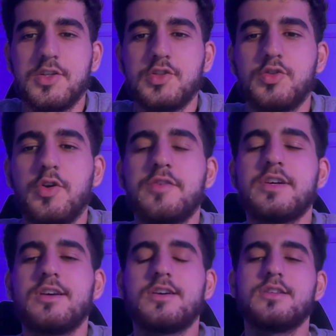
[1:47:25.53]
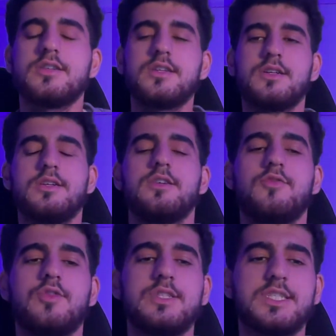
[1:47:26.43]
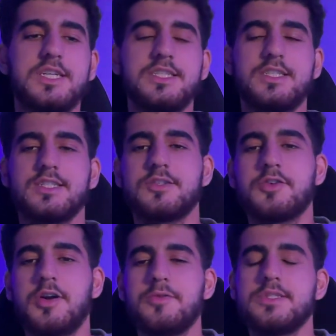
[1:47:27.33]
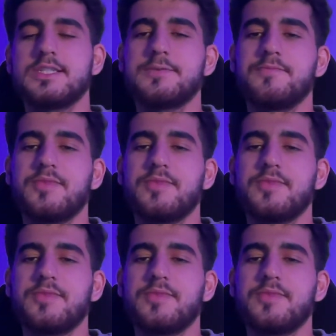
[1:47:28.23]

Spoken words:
Do you have any other questions or comments?